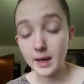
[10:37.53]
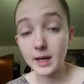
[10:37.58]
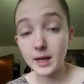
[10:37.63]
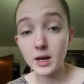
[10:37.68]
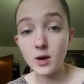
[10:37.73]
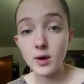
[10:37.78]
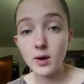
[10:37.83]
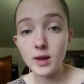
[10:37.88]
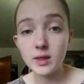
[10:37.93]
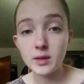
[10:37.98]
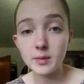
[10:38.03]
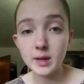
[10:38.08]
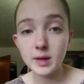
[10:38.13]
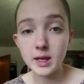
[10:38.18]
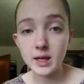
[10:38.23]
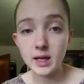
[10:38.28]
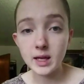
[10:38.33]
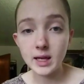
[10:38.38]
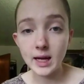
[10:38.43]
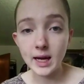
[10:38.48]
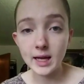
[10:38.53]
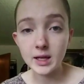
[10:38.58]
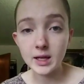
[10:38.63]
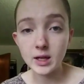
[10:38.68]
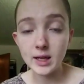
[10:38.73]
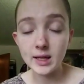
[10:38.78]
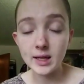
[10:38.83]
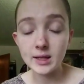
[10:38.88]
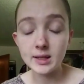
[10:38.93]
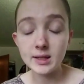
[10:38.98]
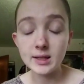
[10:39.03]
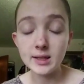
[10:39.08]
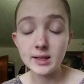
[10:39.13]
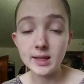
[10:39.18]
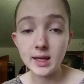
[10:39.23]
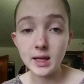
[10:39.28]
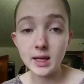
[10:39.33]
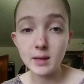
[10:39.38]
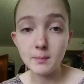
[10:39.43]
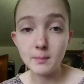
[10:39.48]
know in the beginning it
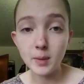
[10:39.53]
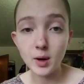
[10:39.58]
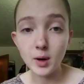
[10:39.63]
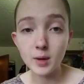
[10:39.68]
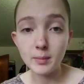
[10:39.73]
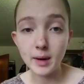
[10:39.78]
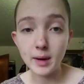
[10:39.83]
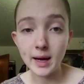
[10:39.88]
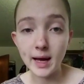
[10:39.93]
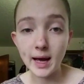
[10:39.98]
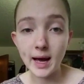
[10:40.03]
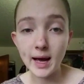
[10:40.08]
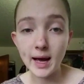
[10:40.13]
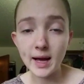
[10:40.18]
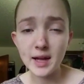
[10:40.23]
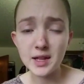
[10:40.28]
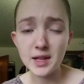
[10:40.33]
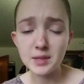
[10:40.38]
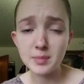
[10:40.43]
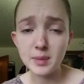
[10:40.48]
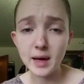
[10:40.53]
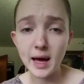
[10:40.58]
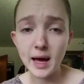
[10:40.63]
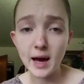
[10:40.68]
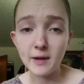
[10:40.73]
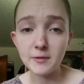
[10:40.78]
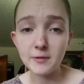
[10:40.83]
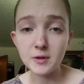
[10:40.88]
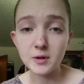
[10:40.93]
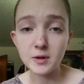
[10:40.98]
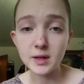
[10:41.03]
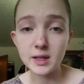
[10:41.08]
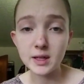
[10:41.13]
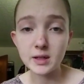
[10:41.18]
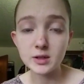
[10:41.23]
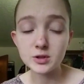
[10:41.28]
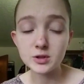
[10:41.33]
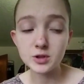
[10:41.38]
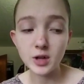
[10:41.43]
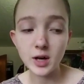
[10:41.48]
did burn my eyes, but after
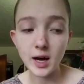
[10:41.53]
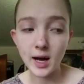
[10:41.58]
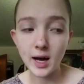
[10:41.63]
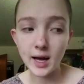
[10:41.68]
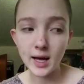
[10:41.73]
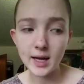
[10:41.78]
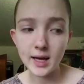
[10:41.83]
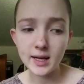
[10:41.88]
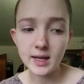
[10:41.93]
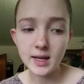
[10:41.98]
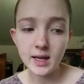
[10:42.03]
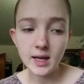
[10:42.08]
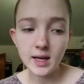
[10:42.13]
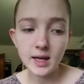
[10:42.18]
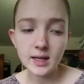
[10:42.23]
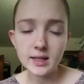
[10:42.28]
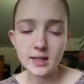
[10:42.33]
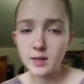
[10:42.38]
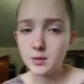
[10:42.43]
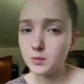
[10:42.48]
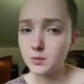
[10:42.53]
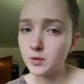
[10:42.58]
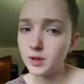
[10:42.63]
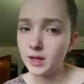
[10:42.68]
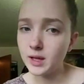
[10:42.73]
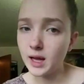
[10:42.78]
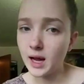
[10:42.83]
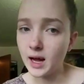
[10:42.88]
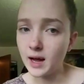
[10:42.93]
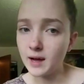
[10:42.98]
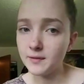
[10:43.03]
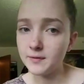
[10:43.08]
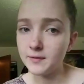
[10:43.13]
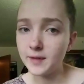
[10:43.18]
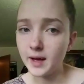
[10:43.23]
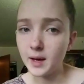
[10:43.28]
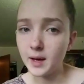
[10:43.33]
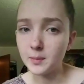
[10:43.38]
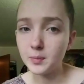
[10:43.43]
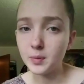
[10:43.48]
it dried, didn't really have
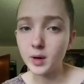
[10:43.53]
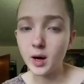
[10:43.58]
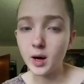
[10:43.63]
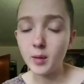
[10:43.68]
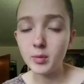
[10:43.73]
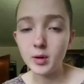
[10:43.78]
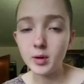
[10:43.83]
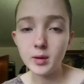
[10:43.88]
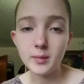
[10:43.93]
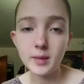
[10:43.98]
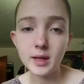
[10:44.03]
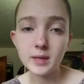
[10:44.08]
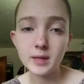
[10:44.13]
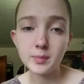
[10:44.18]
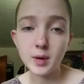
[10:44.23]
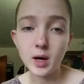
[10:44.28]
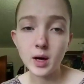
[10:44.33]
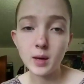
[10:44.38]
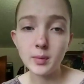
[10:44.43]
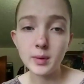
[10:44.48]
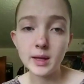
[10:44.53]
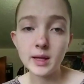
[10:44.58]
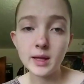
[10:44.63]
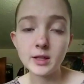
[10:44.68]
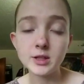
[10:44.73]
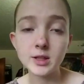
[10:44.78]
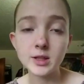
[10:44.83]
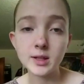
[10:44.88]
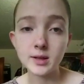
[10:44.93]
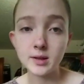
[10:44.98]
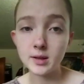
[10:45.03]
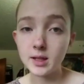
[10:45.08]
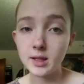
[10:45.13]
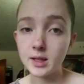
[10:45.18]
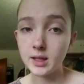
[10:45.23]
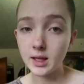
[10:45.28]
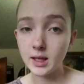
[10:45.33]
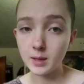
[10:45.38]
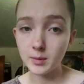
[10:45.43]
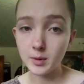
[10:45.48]
that problem. It's probably just
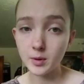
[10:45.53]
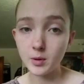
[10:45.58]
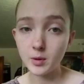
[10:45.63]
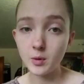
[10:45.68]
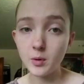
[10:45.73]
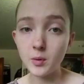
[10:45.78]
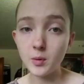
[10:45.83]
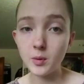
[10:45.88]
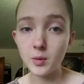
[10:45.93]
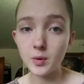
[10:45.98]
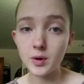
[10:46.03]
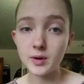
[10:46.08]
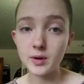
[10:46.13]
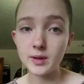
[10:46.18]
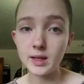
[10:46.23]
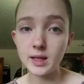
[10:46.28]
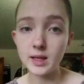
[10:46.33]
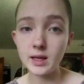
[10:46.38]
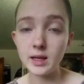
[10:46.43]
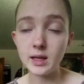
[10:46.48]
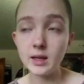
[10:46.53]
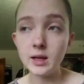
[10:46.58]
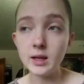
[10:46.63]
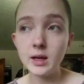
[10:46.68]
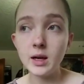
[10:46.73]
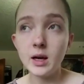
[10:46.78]
the chemical or the